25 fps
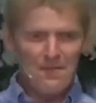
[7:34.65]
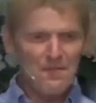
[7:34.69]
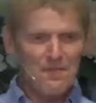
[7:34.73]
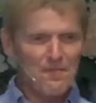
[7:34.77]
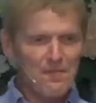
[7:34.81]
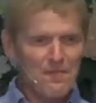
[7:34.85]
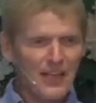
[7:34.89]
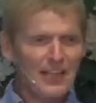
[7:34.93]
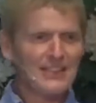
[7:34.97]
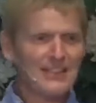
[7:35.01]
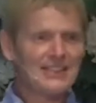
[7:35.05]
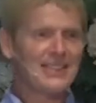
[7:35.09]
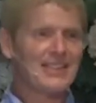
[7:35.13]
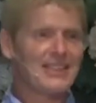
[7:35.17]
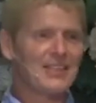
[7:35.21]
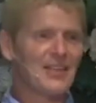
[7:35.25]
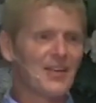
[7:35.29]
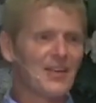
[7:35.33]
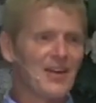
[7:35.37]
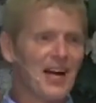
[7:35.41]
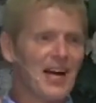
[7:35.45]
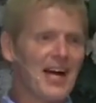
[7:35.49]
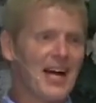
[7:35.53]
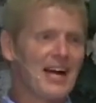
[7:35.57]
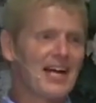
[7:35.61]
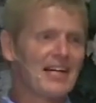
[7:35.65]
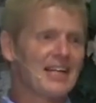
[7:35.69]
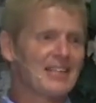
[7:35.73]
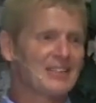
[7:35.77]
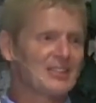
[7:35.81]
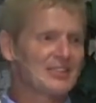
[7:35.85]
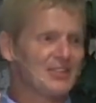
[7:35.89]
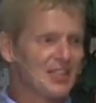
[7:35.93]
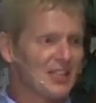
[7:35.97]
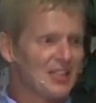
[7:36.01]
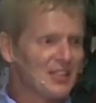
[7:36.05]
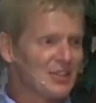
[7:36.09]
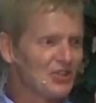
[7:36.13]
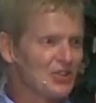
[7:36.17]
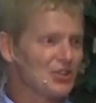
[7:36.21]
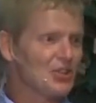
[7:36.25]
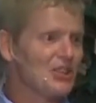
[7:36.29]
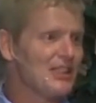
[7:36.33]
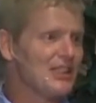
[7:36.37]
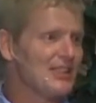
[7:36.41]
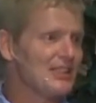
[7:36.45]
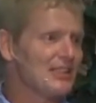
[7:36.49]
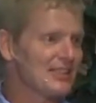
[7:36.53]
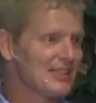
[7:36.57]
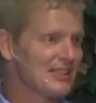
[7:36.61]
fixing our eyes on
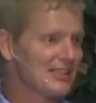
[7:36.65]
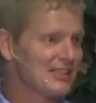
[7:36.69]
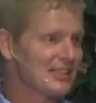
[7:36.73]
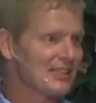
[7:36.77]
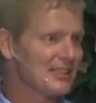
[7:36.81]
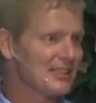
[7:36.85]
Jesus,